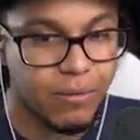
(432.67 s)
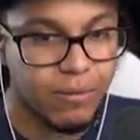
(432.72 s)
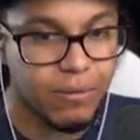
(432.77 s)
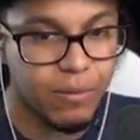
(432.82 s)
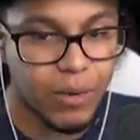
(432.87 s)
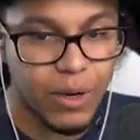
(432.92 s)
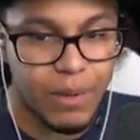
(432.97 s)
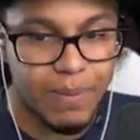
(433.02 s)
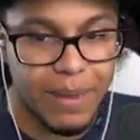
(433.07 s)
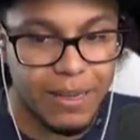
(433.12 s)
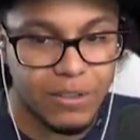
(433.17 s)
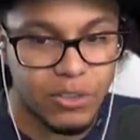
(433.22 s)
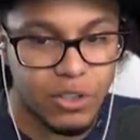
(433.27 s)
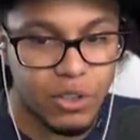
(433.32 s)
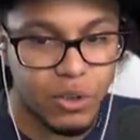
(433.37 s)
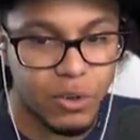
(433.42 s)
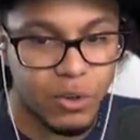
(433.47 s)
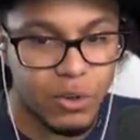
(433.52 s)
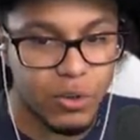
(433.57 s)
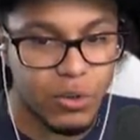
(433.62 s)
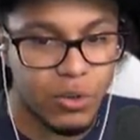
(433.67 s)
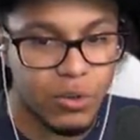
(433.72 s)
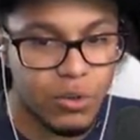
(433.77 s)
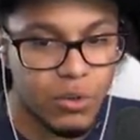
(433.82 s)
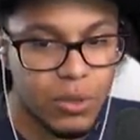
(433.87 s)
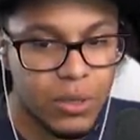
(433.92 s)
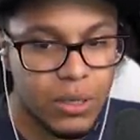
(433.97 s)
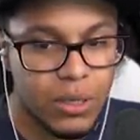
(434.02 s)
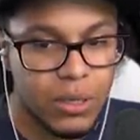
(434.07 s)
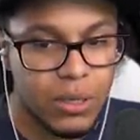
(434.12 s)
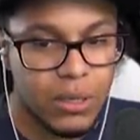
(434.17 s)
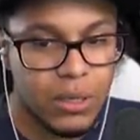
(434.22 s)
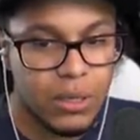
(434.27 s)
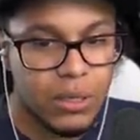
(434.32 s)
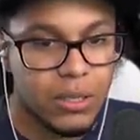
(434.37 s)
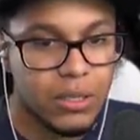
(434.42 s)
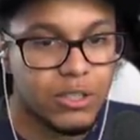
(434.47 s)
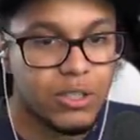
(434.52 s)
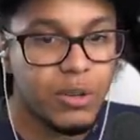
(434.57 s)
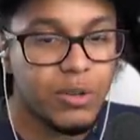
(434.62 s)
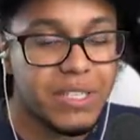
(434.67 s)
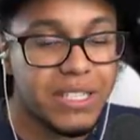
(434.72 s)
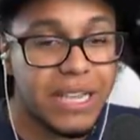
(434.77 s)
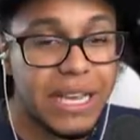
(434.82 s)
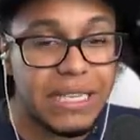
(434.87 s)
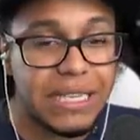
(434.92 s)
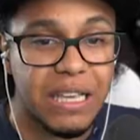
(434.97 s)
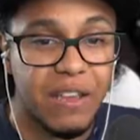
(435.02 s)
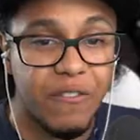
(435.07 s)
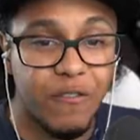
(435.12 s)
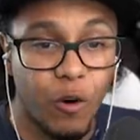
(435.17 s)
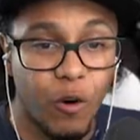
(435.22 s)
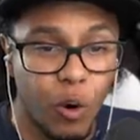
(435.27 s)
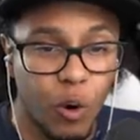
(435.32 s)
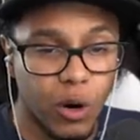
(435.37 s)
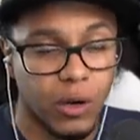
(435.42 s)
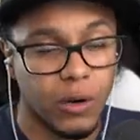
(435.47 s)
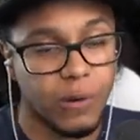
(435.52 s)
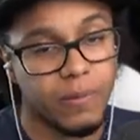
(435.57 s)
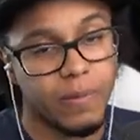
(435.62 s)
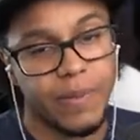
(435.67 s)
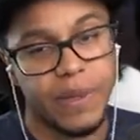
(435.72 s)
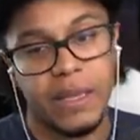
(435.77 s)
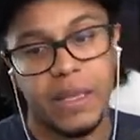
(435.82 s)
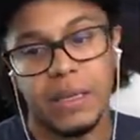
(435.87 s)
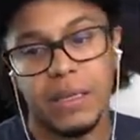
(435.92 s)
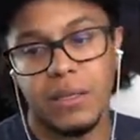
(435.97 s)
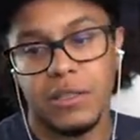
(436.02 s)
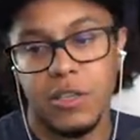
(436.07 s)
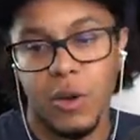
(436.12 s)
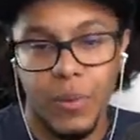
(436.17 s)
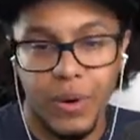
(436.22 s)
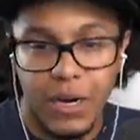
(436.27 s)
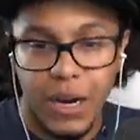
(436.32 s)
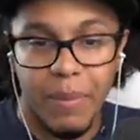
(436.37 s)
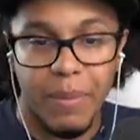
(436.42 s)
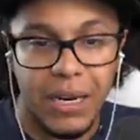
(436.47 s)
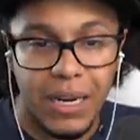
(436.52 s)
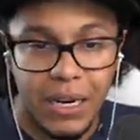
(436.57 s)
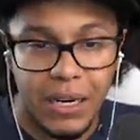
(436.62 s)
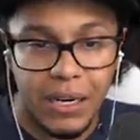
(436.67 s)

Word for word: what, about 264. So we're coming in a